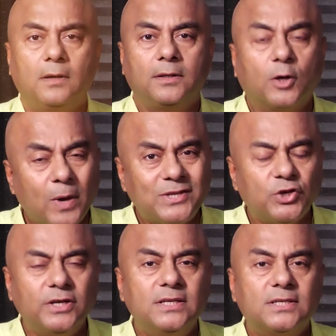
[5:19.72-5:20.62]
The
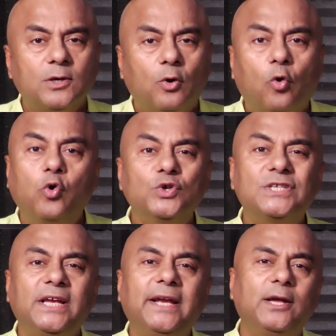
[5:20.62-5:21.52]
question is,
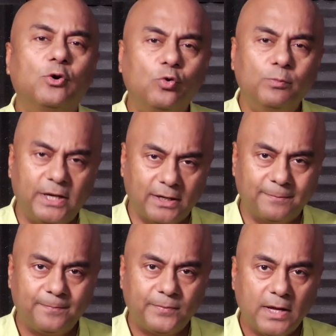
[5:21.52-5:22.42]
who's leading whom
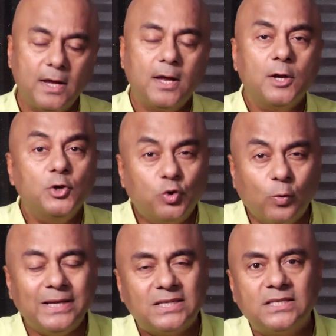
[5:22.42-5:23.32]
here? Do
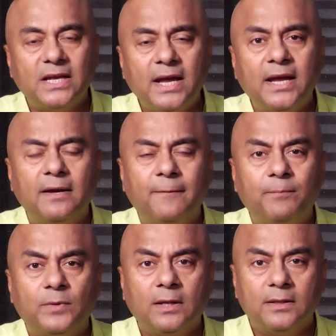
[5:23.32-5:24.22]
we say
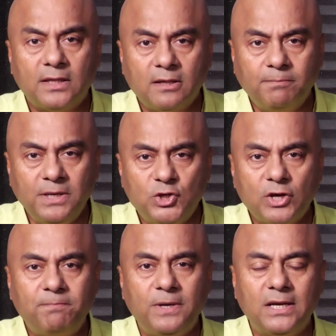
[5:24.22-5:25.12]
that the
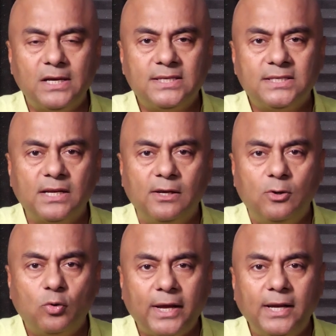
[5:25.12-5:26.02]
BJP is still
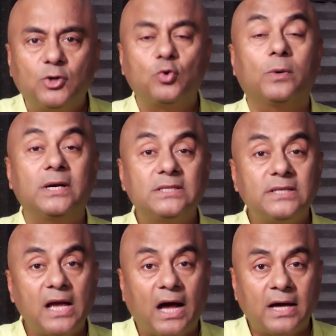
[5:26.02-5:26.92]
looking towards
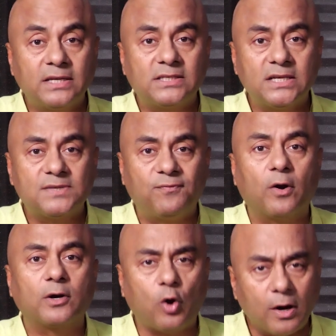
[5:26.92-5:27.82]
the RSS
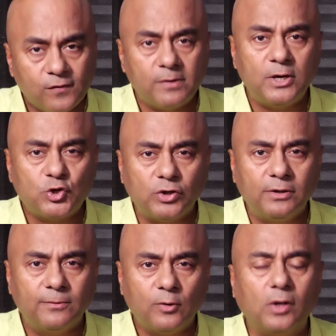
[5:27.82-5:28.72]
for
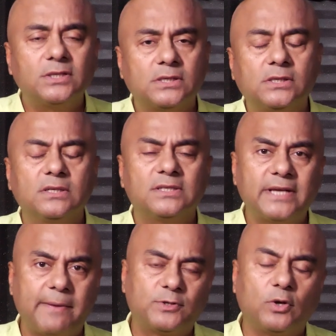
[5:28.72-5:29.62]
confirmation on certain
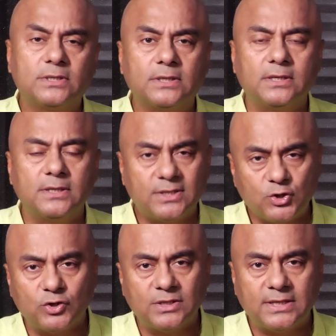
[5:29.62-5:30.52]
steps, on certain
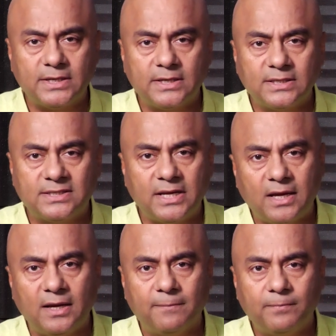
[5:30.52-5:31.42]
decisions that it is
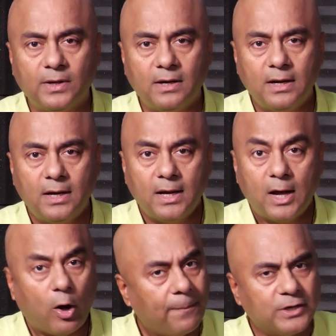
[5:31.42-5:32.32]
taking?
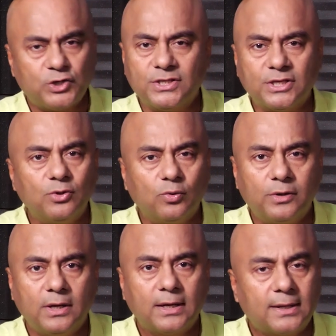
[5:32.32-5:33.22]
Operation
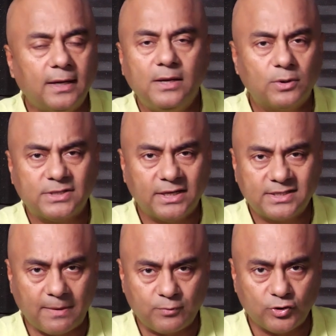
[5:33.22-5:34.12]
Sindoor clearly was an
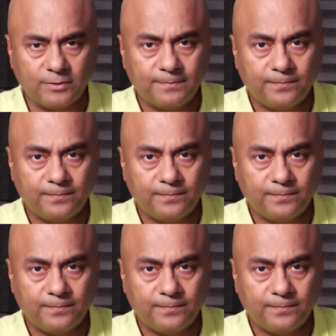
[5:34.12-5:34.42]
exception.